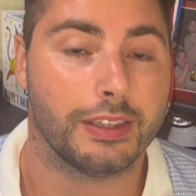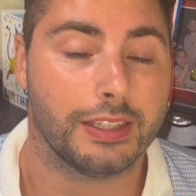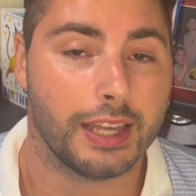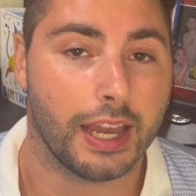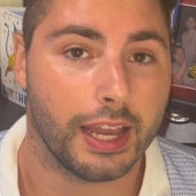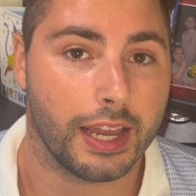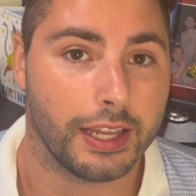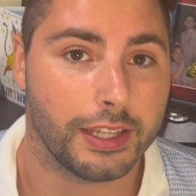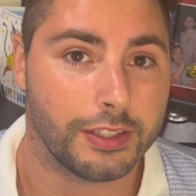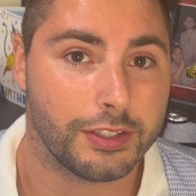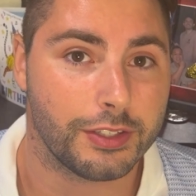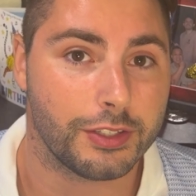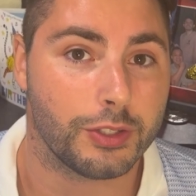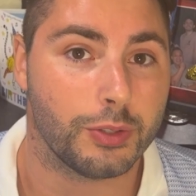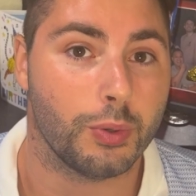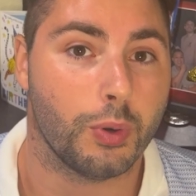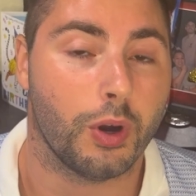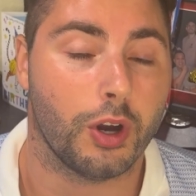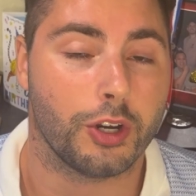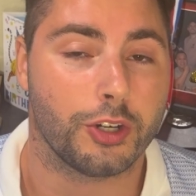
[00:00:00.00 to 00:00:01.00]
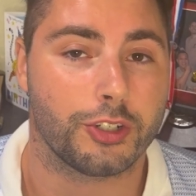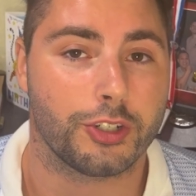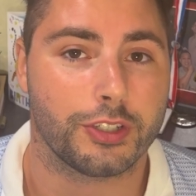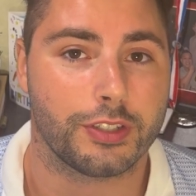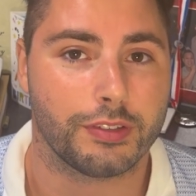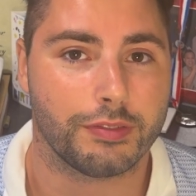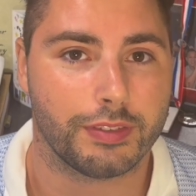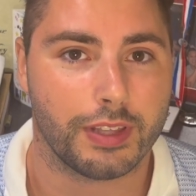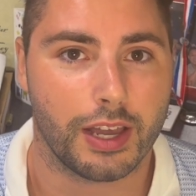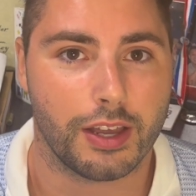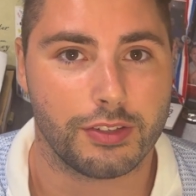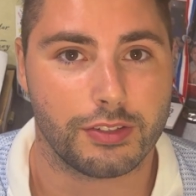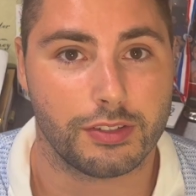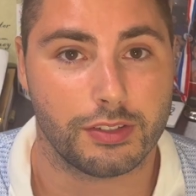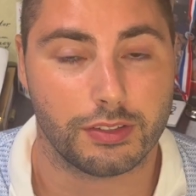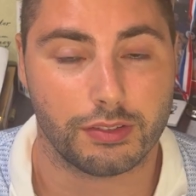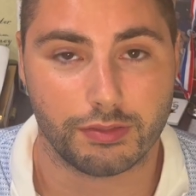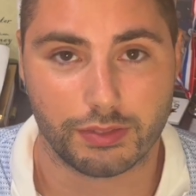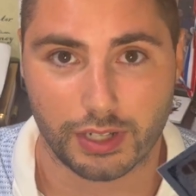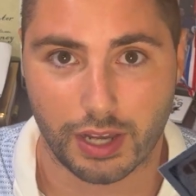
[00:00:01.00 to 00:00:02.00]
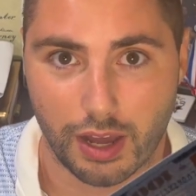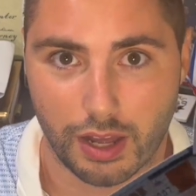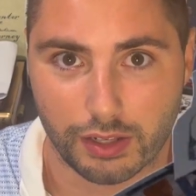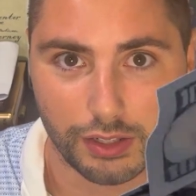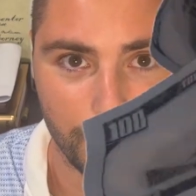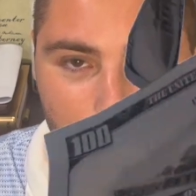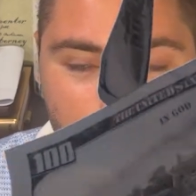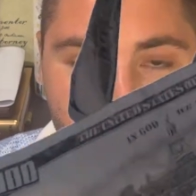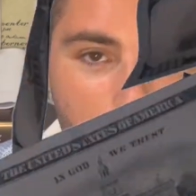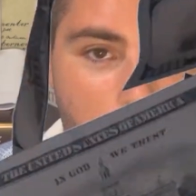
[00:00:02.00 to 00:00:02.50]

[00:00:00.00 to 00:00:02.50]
tens to hundreds of thousands of dollars.